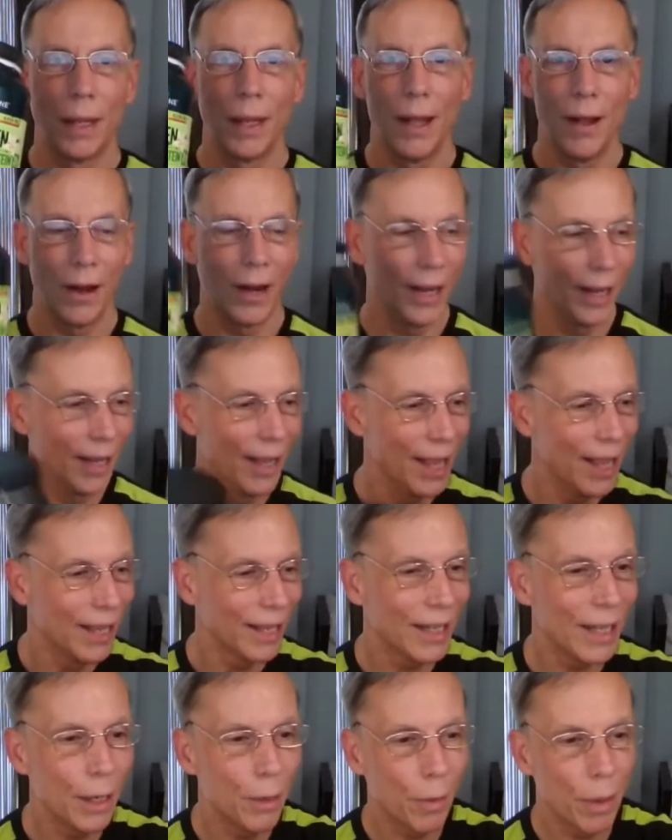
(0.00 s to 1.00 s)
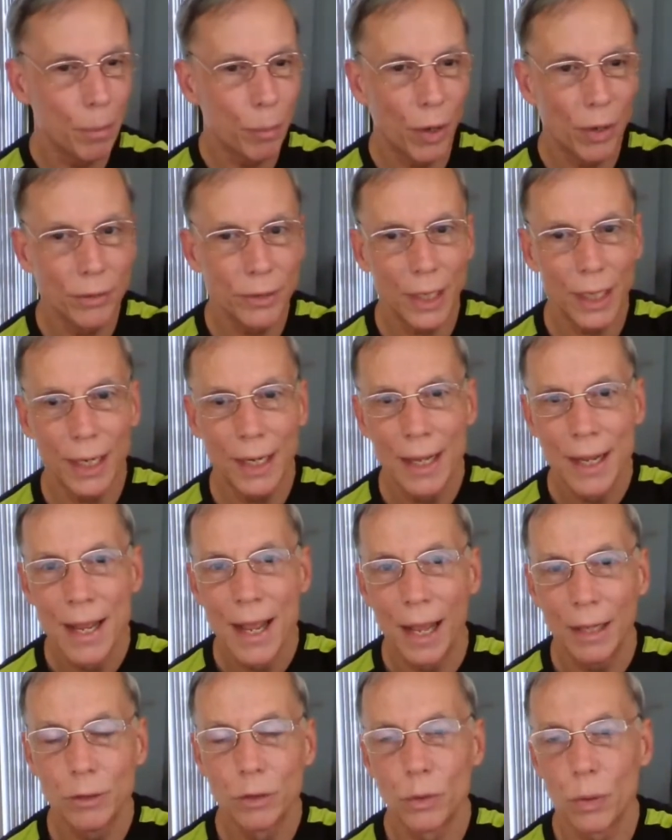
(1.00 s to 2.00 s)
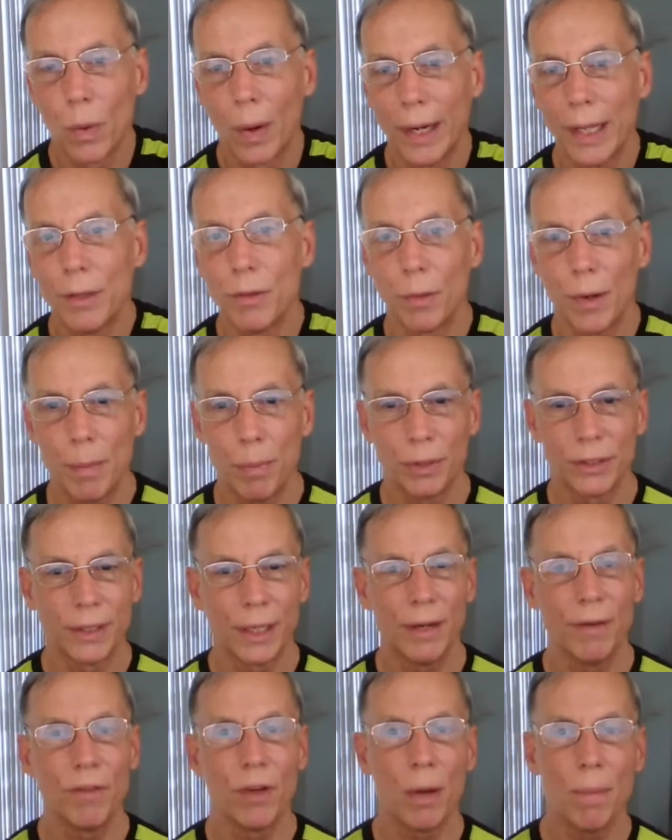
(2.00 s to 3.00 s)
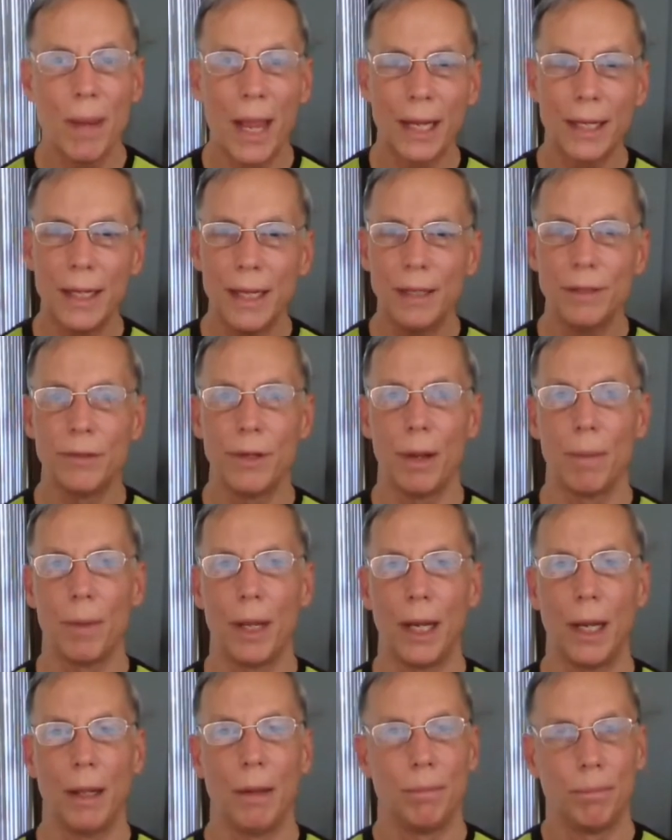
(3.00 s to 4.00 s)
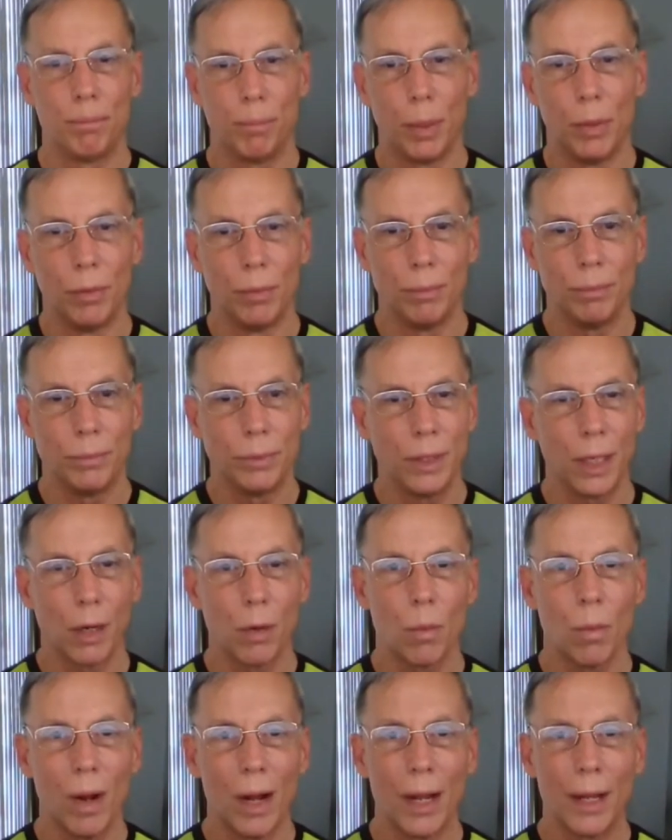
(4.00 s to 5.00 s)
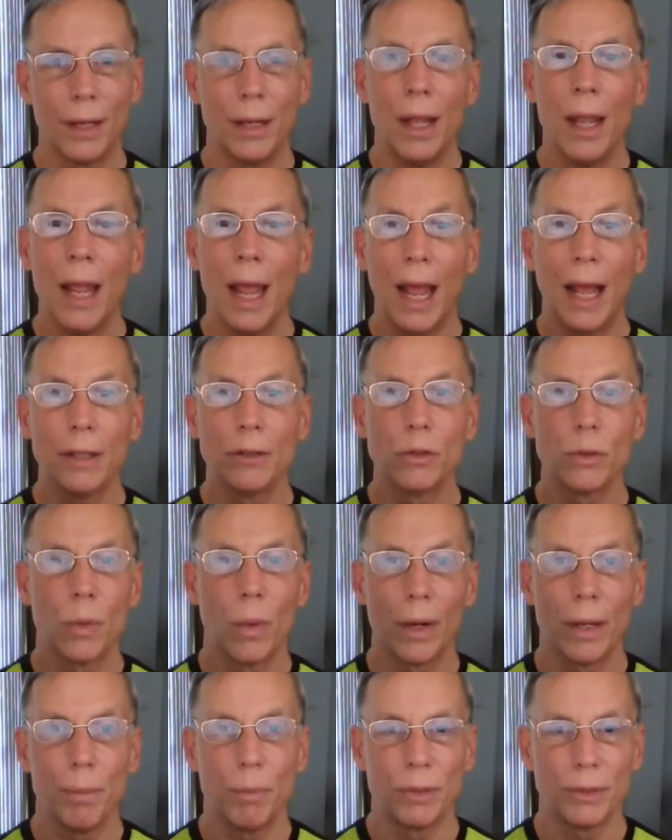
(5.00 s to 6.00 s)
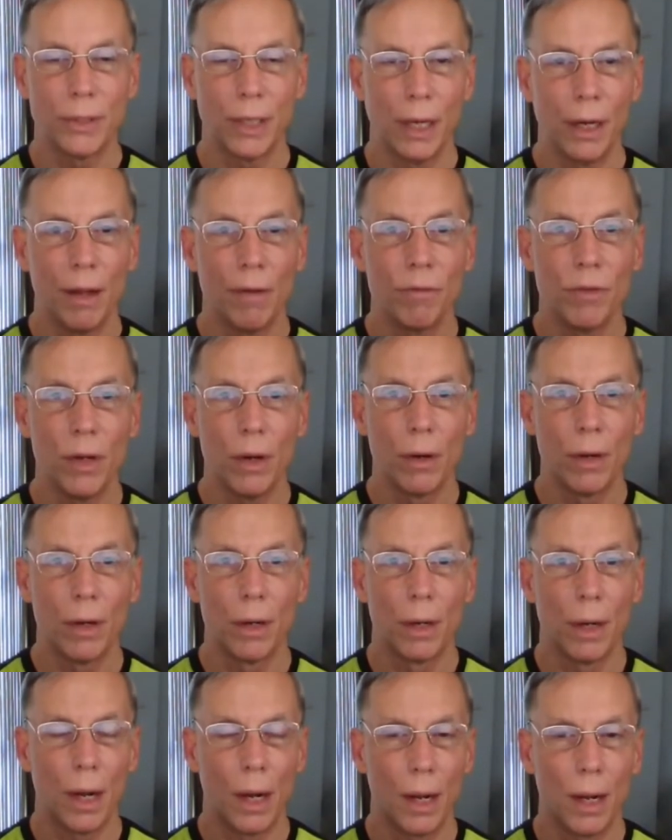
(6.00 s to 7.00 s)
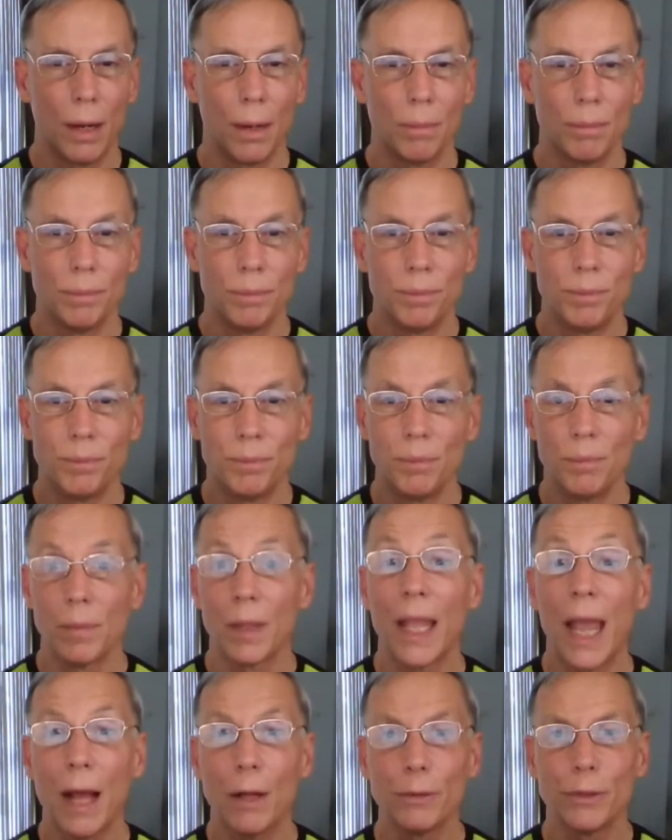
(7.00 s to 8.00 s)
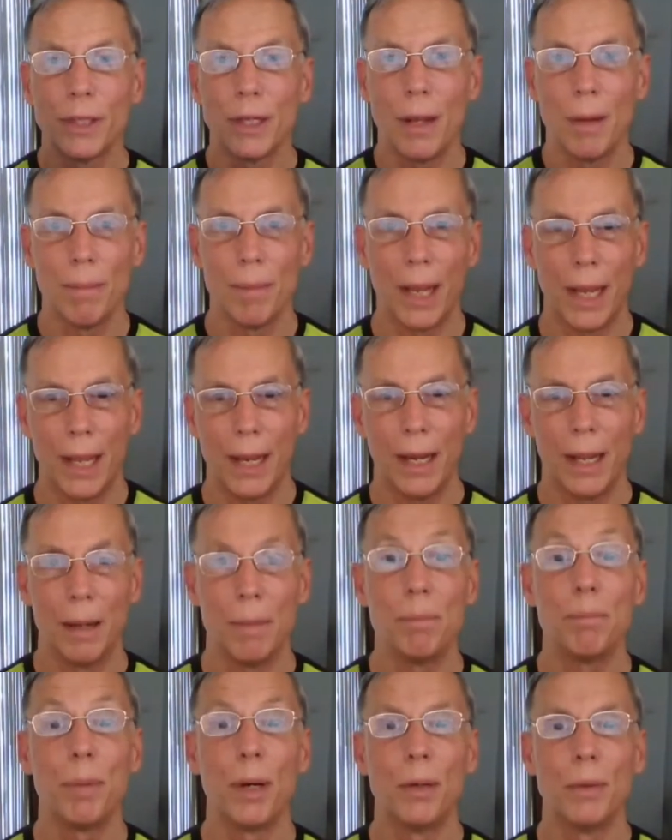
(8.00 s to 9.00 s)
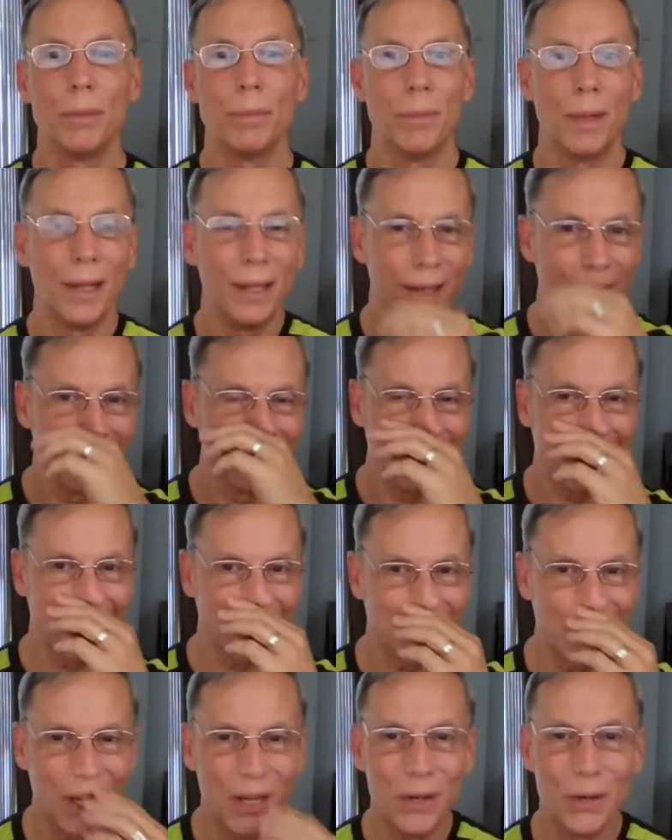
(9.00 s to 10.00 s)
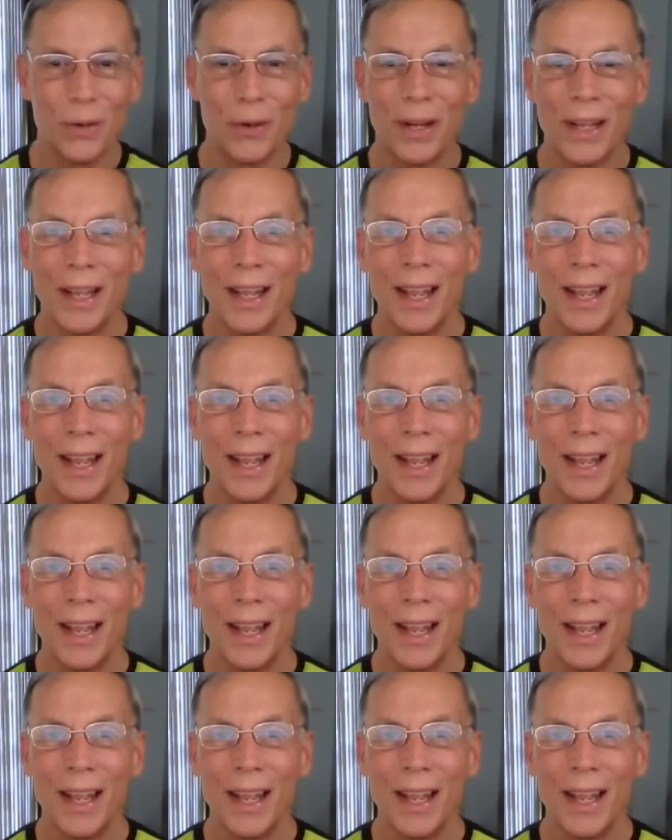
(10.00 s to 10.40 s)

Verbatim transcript: All right, clean green protein has 23% of your magnesium in it. Boom, tick one. Has 20% of your um, calcium in it. Boom, tick two.